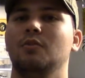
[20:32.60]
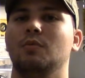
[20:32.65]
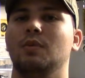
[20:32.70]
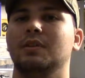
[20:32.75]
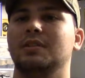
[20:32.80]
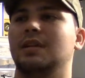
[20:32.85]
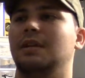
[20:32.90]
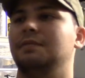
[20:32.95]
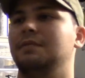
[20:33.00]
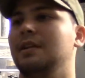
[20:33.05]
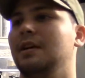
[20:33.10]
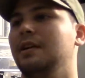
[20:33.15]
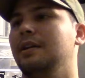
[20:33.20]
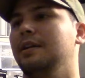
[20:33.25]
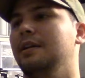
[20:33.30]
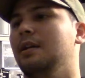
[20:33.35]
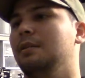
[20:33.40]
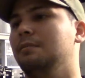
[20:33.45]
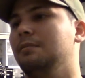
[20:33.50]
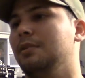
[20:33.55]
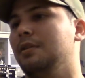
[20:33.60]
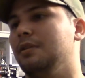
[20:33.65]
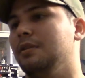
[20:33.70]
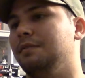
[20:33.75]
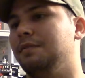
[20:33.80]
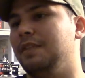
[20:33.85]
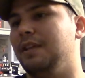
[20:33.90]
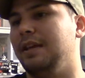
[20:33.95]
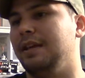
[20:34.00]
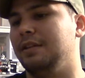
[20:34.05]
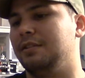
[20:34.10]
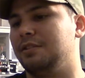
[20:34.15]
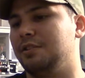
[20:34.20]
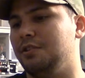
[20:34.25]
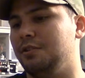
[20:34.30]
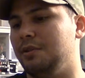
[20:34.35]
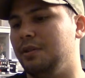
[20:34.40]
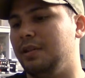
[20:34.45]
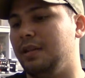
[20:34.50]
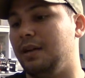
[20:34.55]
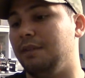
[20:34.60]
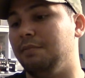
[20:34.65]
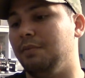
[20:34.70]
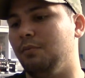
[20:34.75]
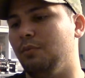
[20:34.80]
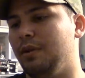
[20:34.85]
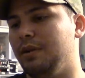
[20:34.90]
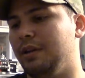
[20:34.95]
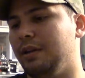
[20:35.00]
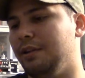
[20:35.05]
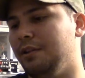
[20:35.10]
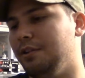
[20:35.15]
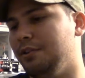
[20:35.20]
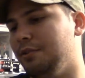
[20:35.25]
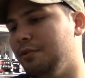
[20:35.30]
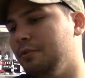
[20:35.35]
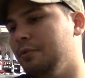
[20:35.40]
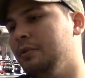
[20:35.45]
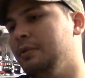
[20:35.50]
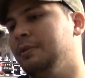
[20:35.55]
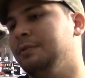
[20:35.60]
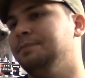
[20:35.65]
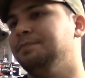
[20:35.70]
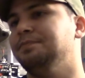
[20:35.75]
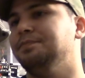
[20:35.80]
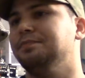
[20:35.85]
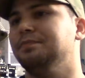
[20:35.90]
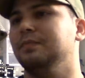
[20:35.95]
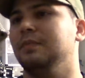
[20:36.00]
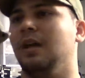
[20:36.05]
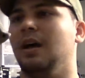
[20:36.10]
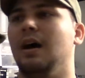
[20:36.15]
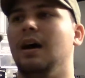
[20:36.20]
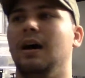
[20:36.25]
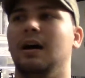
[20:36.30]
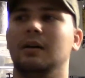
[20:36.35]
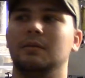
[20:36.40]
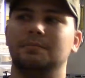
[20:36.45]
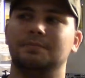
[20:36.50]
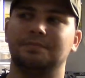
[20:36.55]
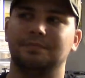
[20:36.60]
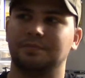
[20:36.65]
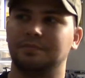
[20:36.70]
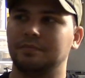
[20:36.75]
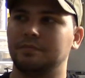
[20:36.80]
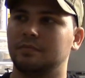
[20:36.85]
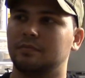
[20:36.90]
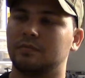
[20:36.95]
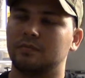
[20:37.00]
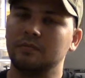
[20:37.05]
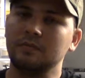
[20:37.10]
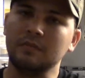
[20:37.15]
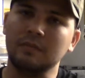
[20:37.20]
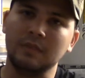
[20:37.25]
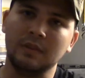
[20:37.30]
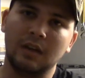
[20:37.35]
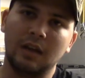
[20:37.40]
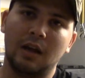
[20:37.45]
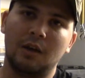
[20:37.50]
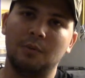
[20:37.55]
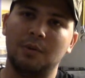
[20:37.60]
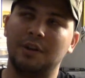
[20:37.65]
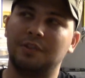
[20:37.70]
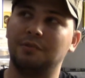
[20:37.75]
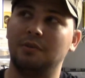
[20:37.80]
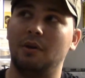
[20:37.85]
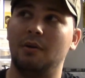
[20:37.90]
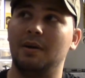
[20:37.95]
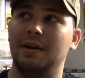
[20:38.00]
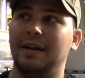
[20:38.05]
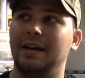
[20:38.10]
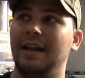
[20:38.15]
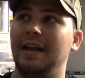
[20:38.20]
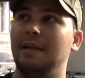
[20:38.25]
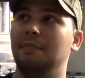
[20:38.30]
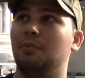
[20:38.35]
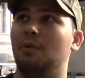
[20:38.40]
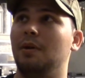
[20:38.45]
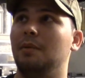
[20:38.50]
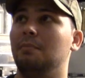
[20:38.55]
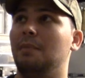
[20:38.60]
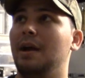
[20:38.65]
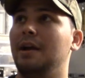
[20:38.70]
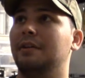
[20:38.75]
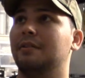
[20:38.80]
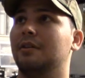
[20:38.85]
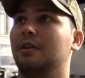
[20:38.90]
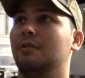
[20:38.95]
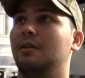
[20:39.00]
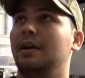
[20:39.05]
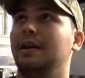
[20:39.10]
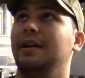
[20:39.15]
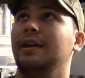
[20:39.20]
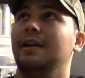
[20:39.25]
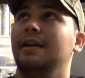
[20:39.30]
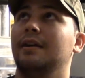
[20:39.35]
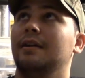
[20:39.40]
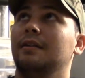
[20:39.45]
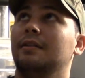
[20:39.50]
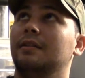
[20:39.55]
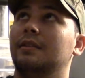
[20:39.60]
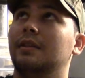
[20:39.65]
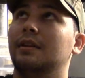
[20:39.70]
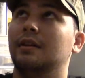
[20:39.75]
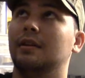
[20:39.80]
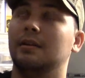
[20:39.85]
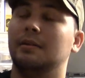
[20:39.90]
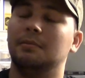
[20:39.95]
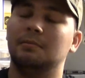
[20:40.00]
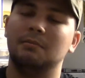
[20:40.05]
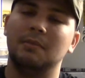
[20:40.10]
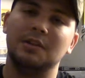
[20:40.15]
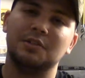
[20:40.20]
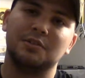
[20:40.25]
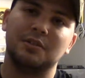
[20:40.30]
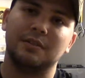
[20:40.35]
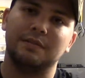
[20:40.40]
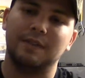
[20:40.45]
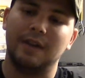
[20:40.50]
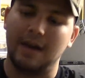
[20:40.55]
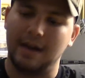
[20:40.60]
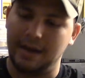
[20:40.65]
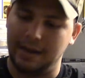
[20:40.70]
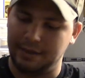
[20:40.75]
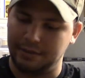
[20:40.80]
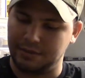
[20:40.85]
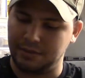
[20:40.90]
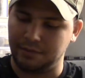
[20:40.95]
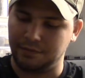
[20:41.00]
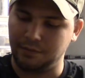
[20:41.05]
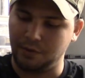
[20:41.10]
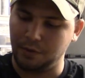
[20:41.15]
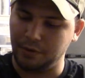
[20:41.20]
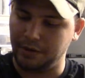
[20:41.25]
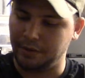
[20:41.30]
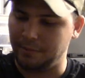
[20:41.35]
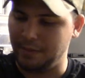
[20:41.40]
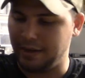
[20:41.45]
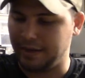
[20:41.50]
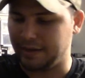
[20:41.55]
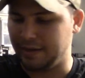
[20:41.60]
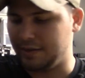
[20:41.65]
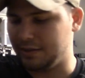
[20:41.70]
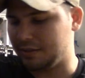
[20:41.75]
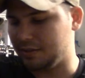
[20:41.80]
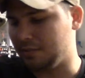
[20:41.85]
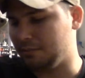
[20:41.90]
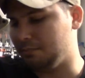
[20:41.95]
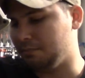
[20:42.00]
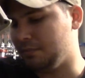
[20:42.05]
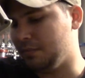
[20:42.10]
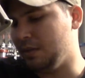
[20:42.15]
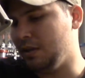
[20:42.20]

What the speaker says: once I've done a number of things to it that I've been wanting to do. I want to throw on an Aimpoint Micro on here, the muzzle device, the folding mechanism,